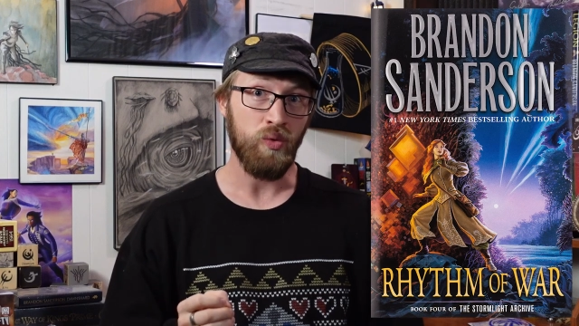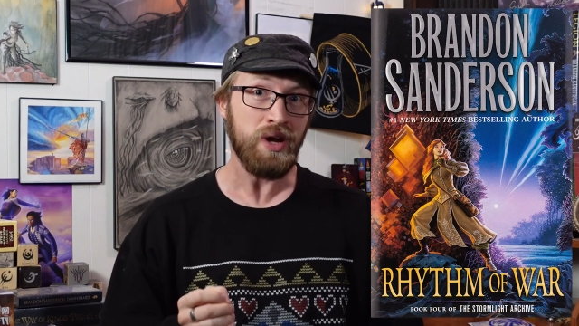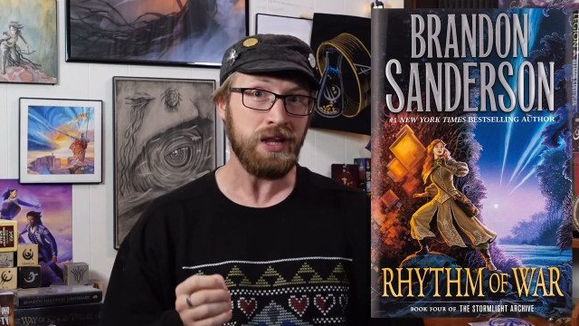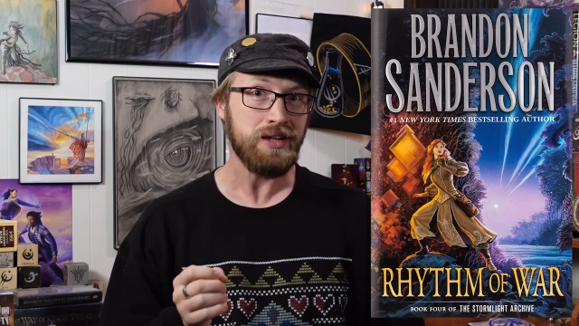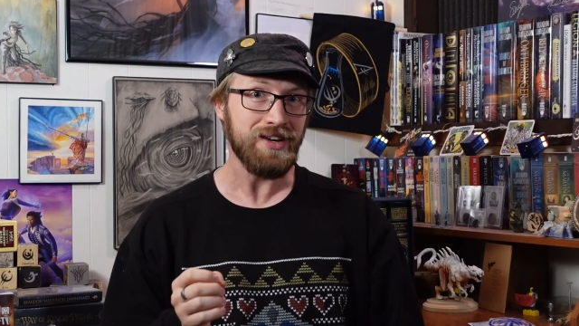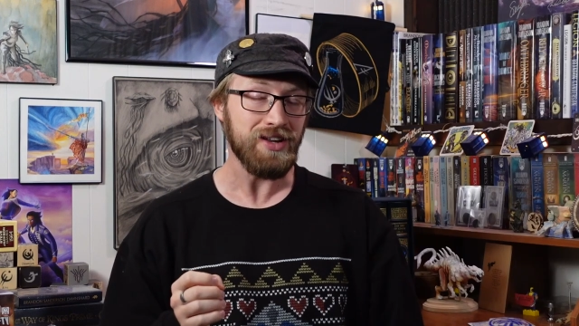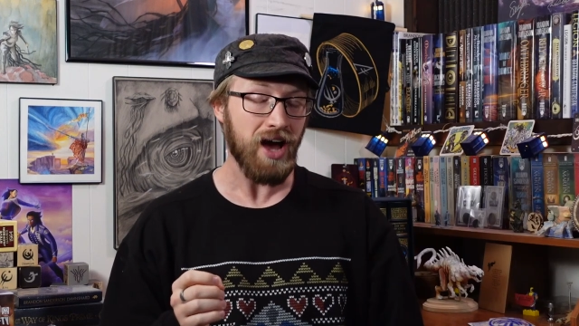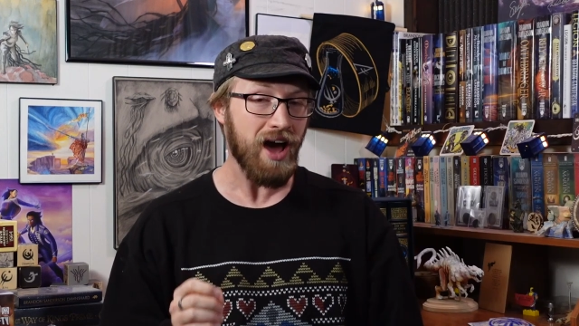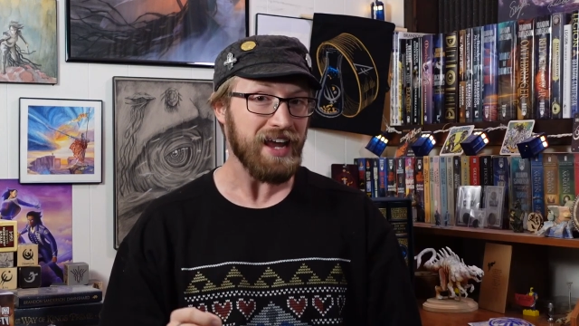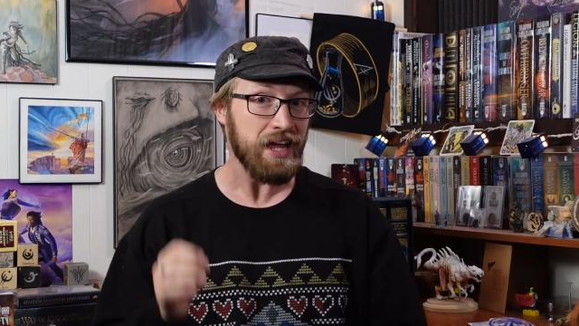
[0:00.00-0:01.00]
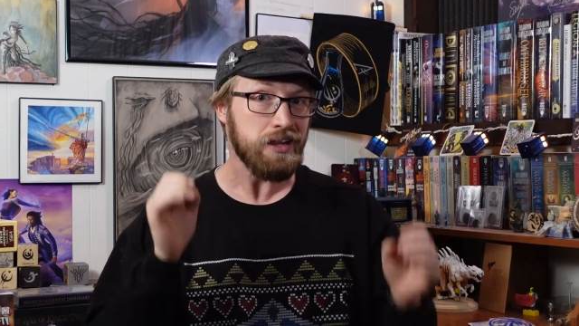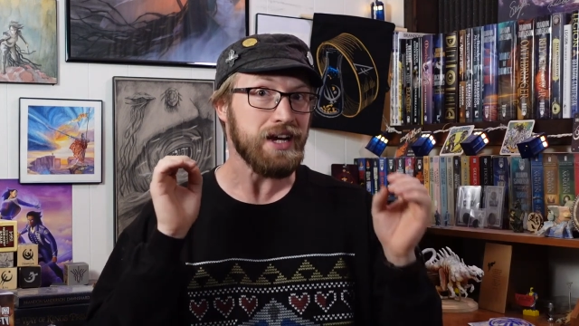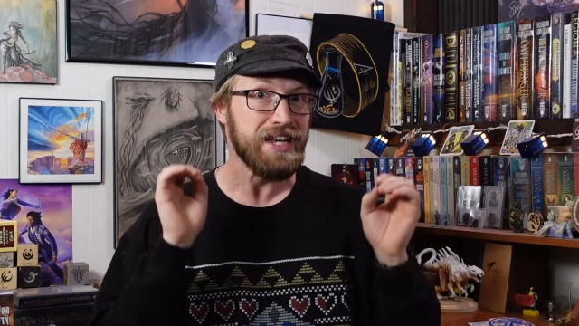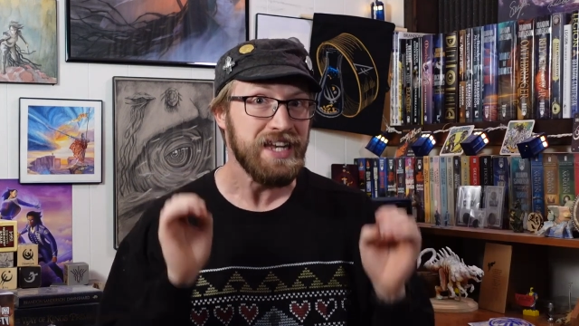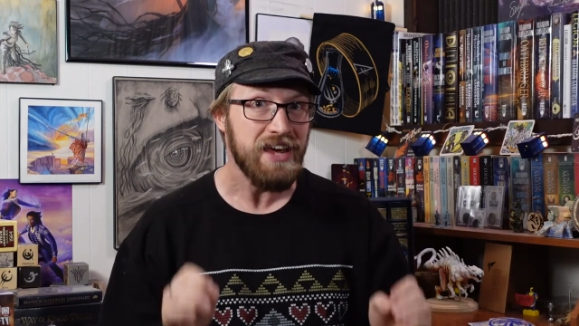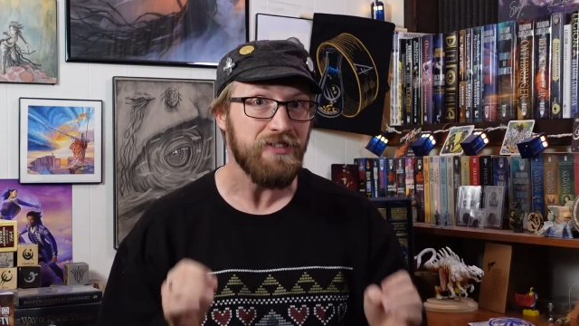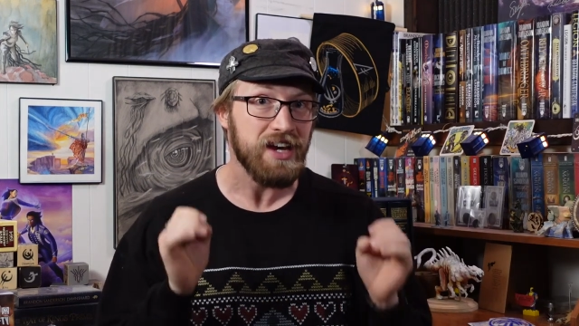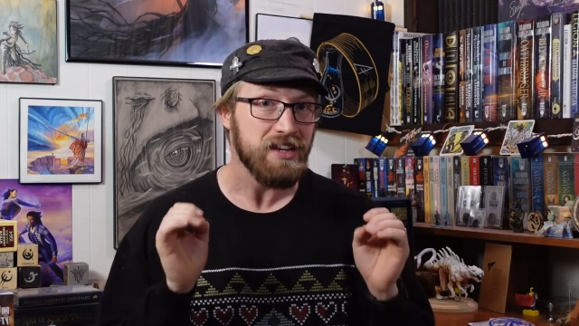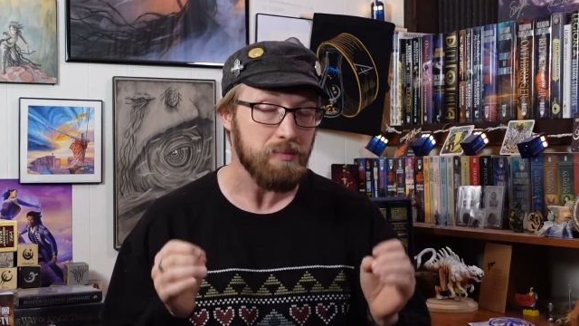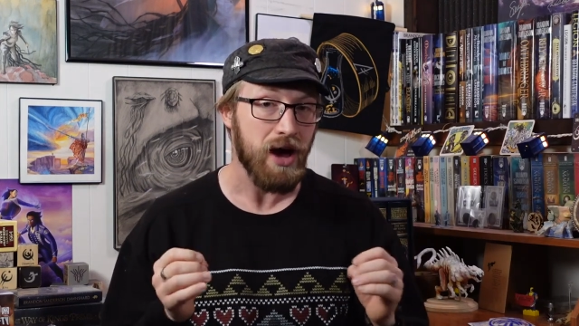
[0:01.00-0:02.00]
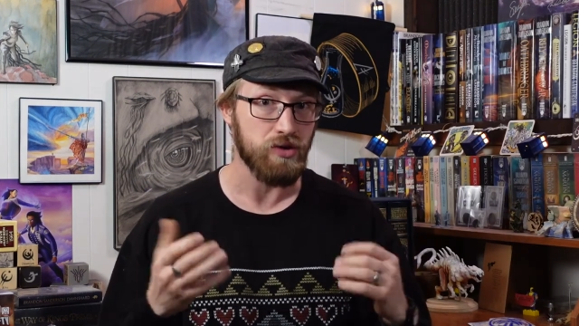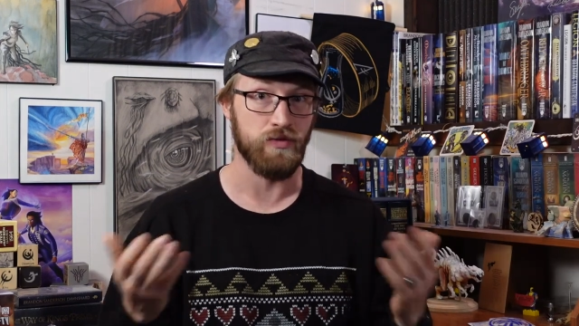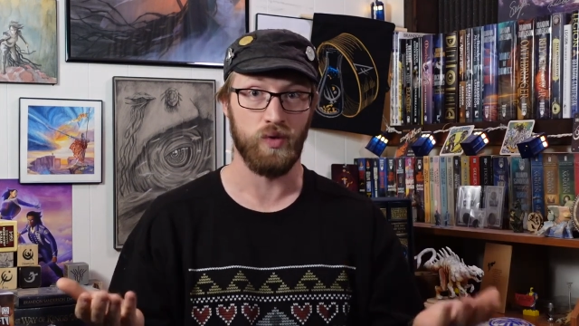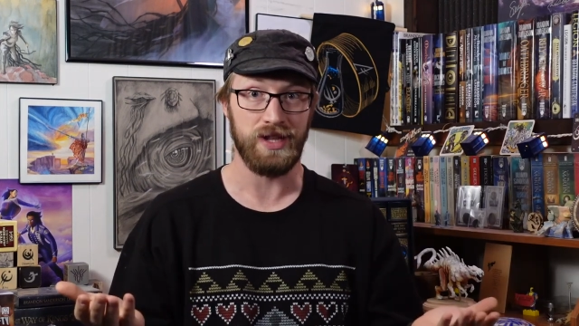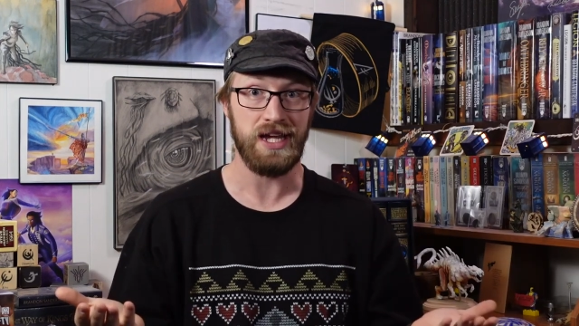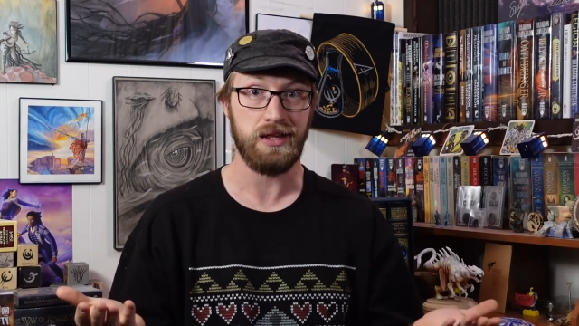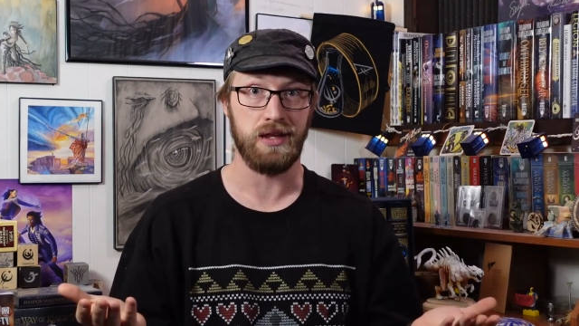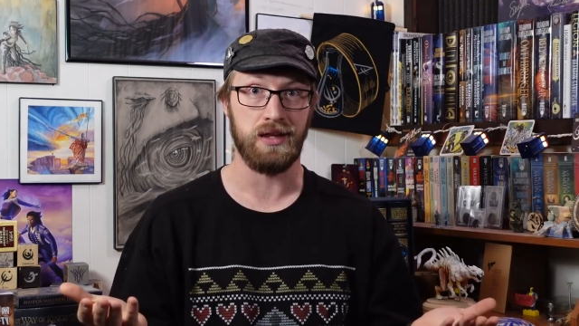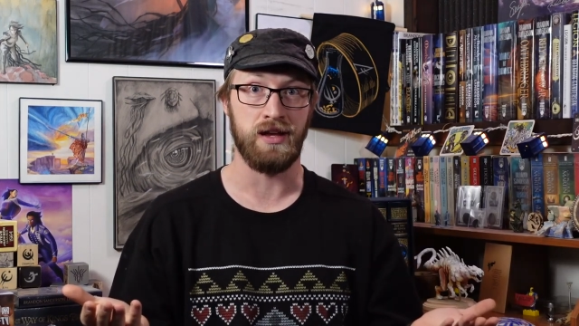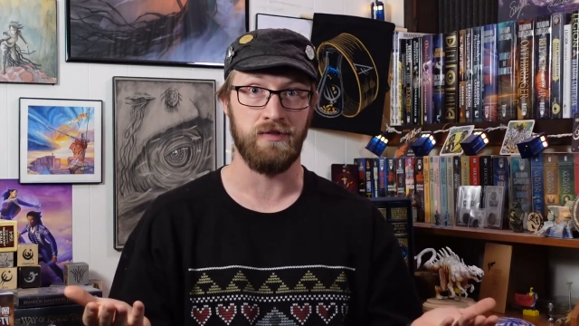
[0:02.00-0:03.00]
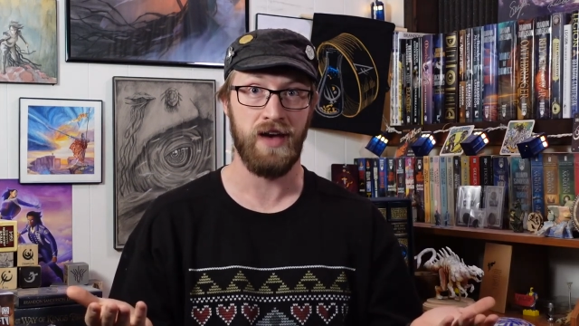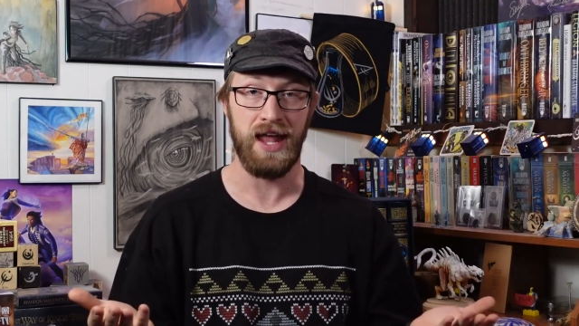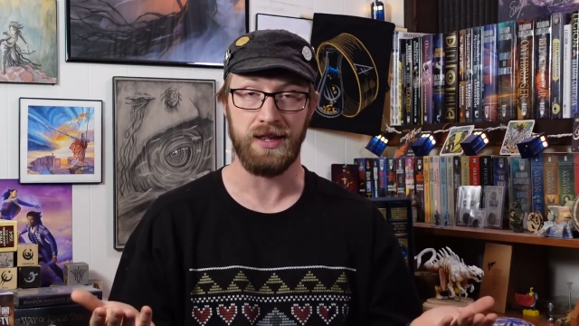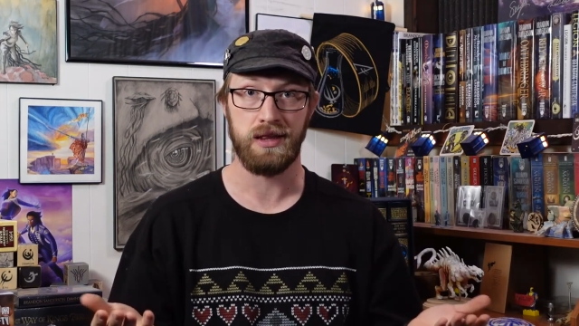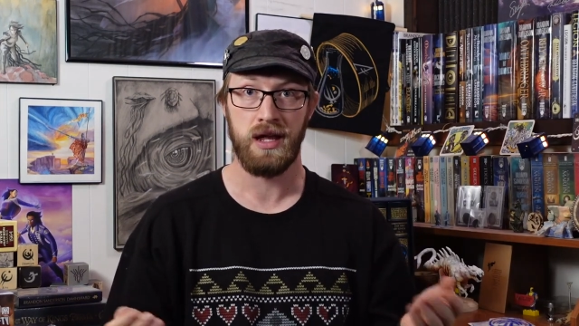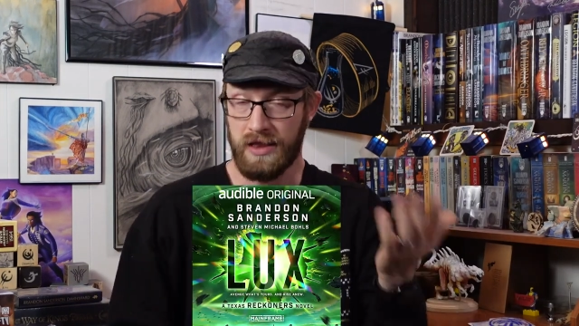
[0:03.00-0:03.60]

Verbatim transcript: we still got a significant amount of releases and events.